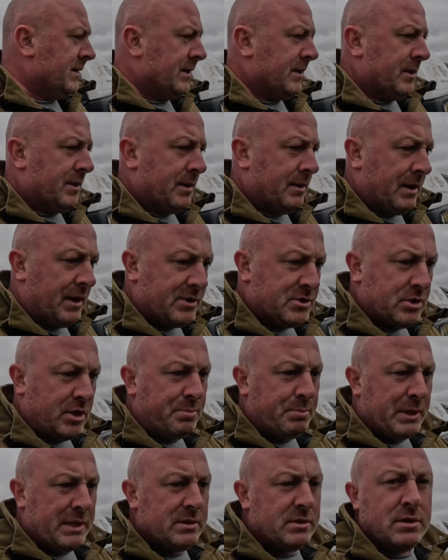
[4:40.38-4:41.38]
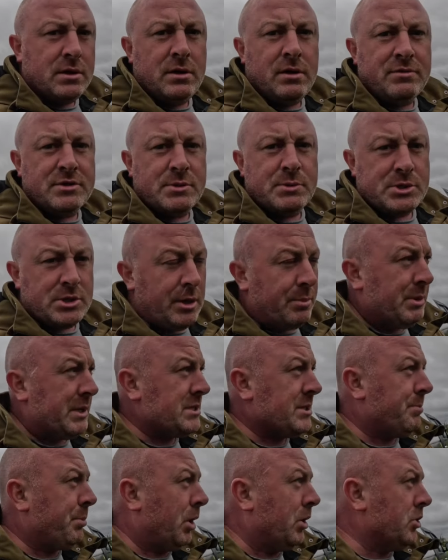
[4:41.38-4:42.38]
Obviously we saw
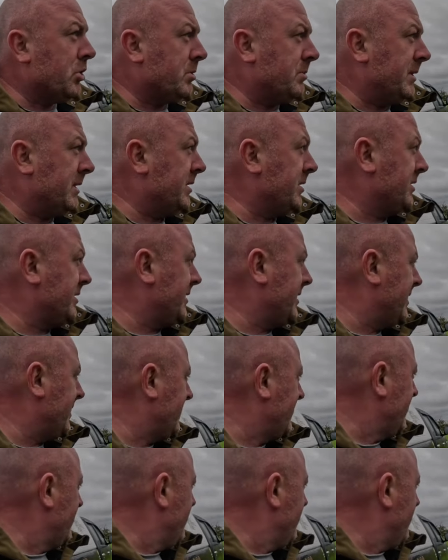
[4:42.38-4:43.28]
plenty of pollen coming in the other day.